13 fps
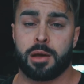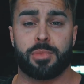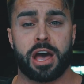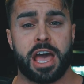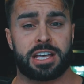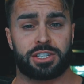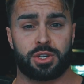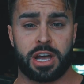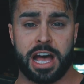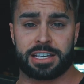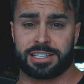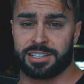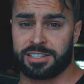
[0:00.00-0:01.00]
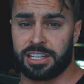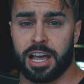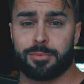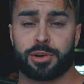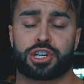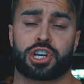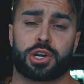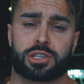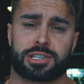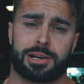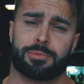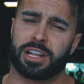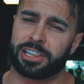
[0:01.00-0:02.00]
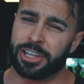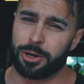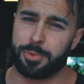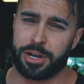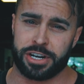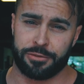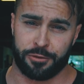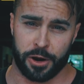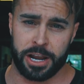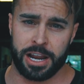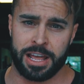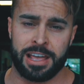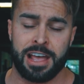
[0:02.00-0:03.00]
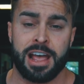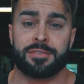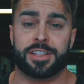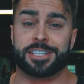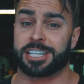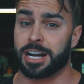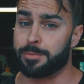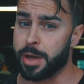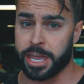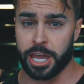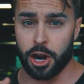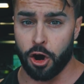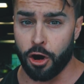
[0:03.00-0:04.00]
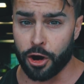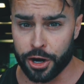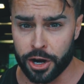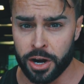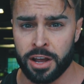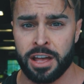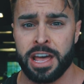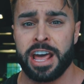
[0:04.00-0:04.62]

But as you guys can see, I'm gonna show you something a little bit different that's gonna make it harder.